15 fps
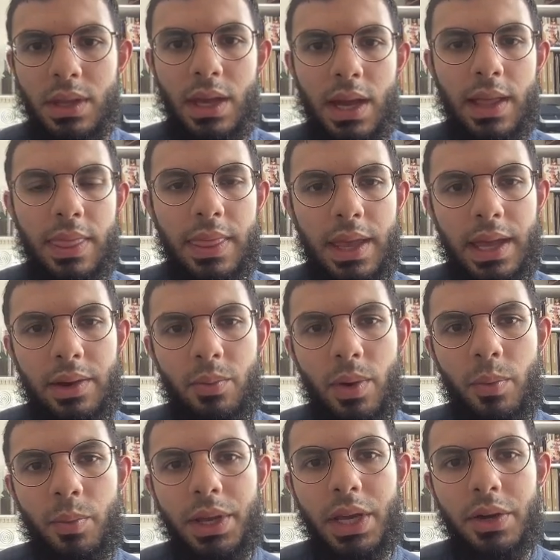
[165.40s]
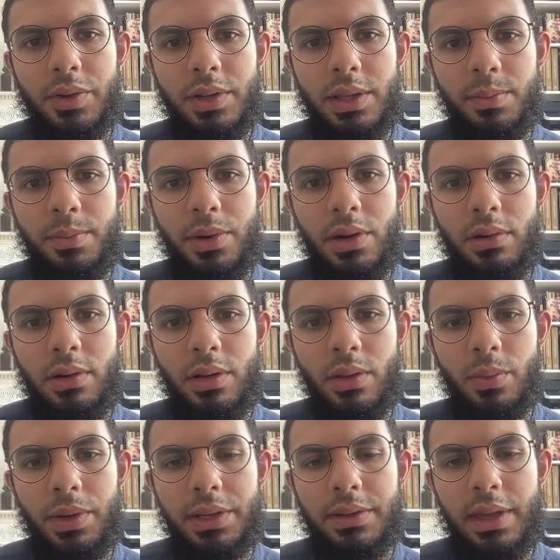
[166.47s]
And then when we go to the plural,
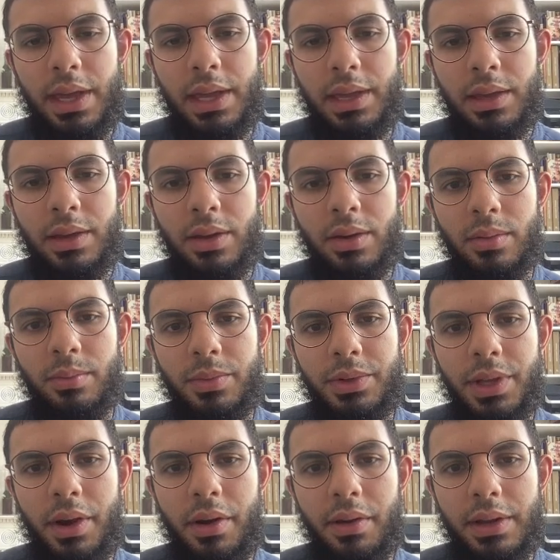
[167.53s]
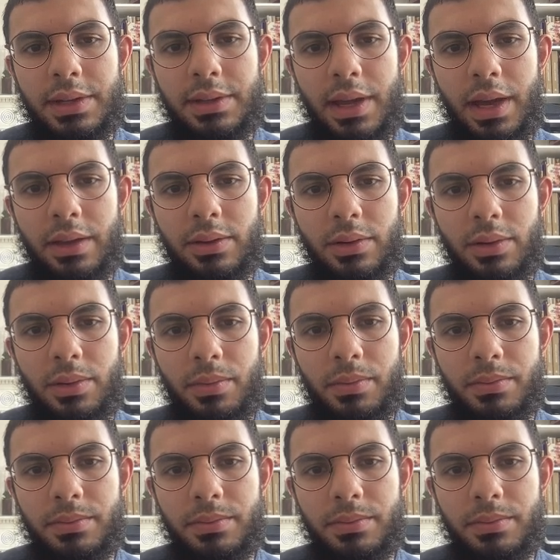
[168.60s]
we say mudarrisatun.